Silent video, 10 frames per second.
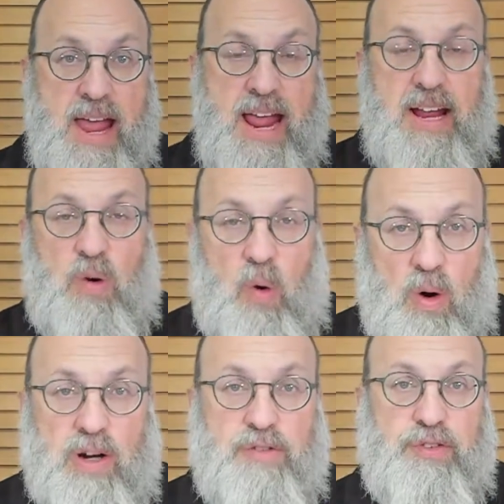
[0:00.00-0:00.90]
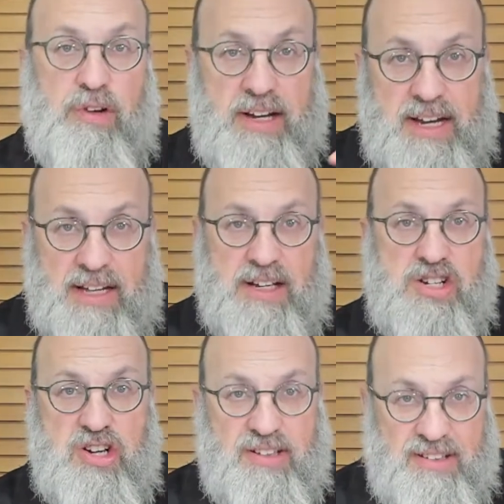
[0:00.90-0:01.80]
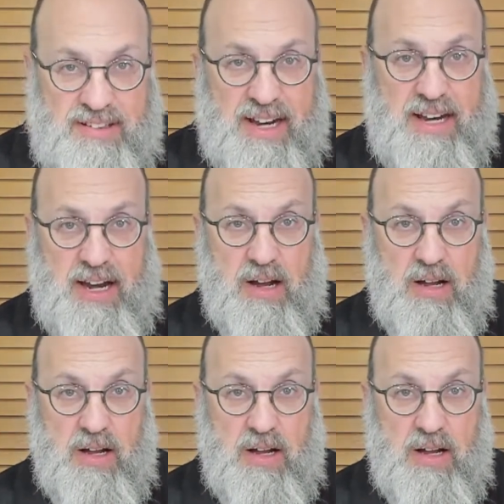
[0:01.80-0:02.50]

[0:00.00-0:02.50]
In order for a Yiddish city